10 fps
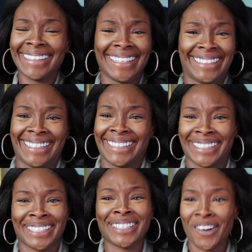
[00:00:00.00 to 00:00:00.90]
this is
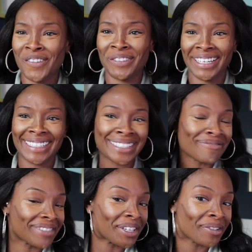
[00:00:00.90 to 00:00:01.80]
so funny to
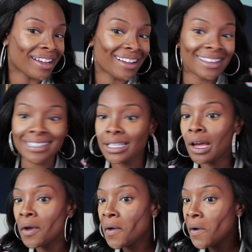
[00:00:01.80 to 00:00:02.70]
me, you guys.
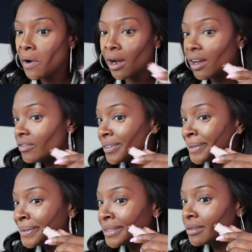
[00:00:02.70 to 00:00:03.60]
I have
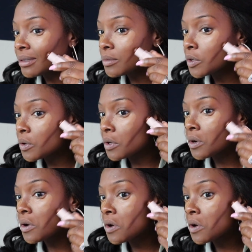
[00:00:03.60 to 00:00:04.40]
no clue what I'm doing.